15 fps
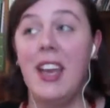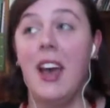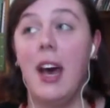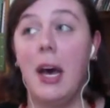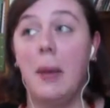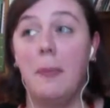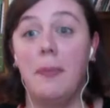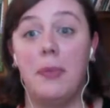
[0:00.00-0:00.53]

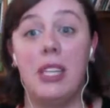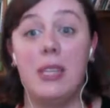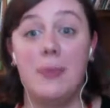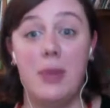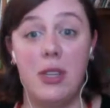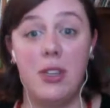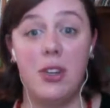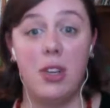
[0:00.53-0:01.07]
let's be
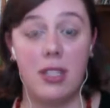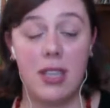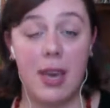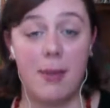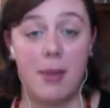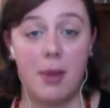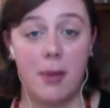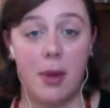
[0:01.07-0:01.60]
sure to tap them
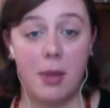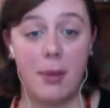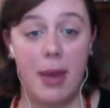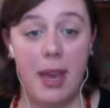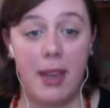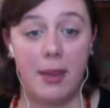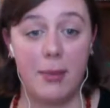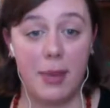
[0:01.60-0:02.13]
on the back and
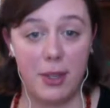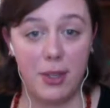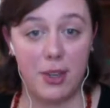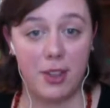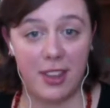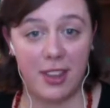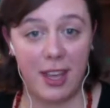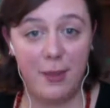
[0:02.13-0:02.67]
make sure that
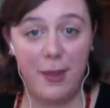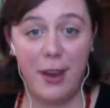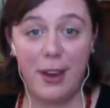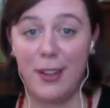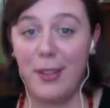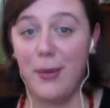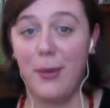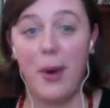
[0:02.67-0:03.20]
they've got all the
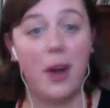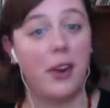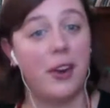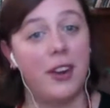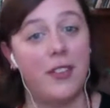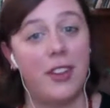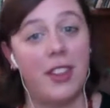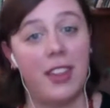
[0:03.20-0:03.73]
water and
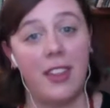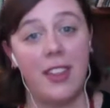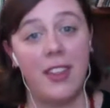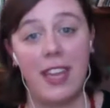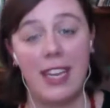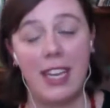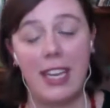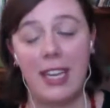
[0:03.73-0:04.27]
everything that they
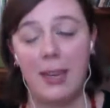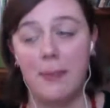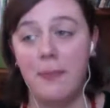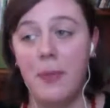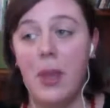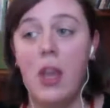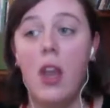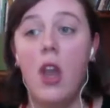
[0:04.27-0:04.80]
need.
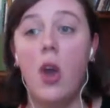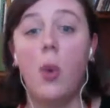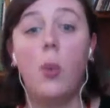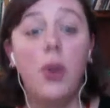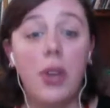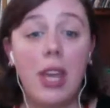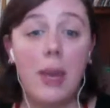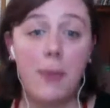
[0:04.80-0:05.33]
We'll
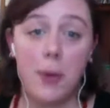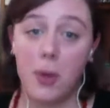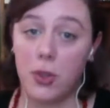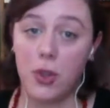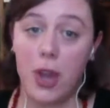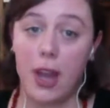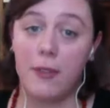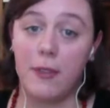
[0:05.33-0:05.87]
keep you on
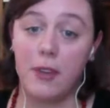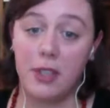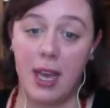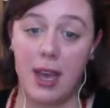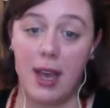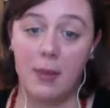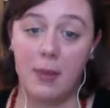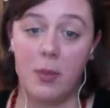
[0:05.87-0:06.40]
track for
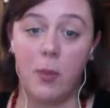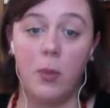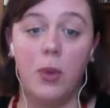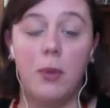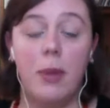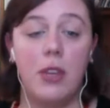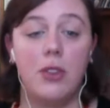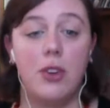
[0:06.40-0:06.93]
time. We'll make
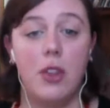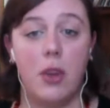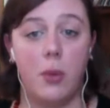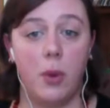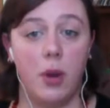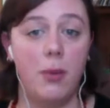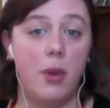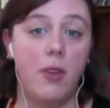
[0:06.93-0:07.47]
sure that we're
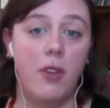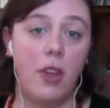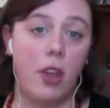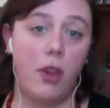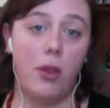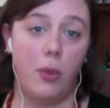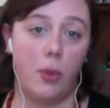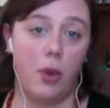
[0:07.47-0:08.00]
moving you
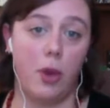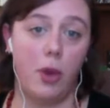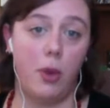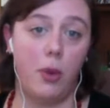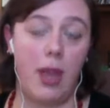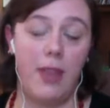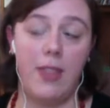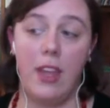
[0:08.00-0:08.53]
through and
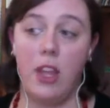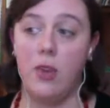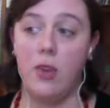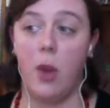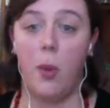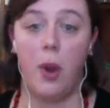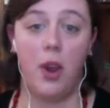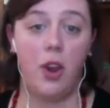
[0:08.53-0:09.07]
that you know where
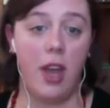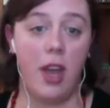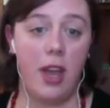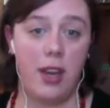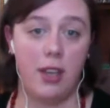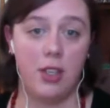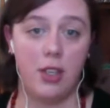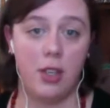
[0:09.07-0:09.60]
you're heading
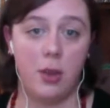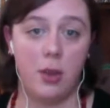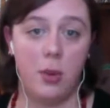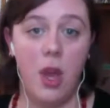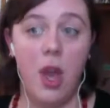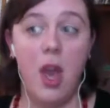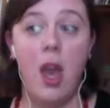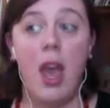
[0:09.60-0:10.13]
to.
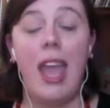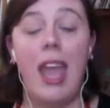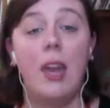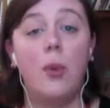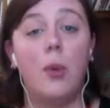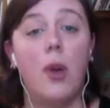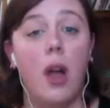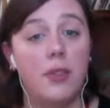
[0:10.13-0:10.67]
And we'll
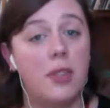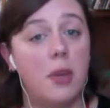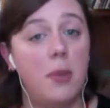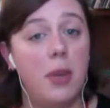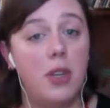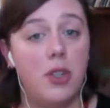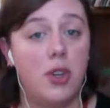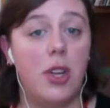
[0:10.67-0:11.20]
also be
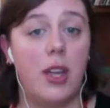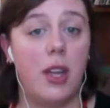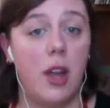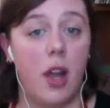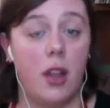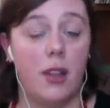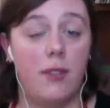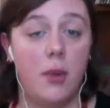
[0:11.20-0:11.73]
sure to get all of
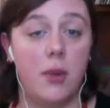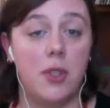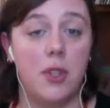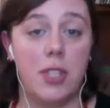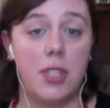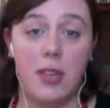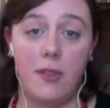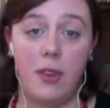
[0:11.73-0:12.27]
you a
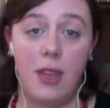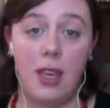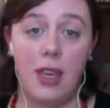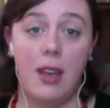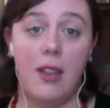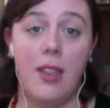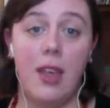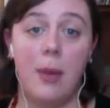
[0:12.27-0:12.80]
certificate
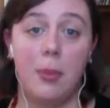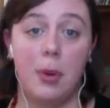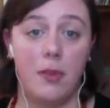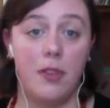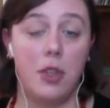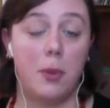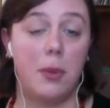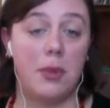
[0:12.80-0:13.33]
that proves your
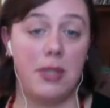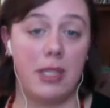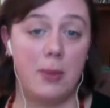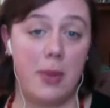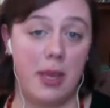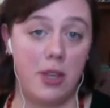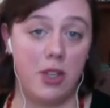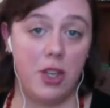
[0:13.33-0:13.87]

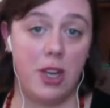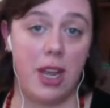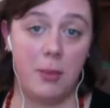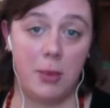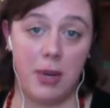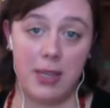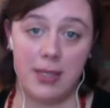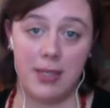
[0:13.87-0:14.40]
participation and
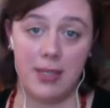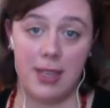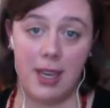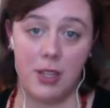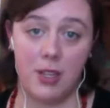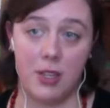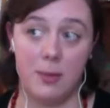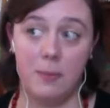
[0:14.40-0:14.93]
presentation.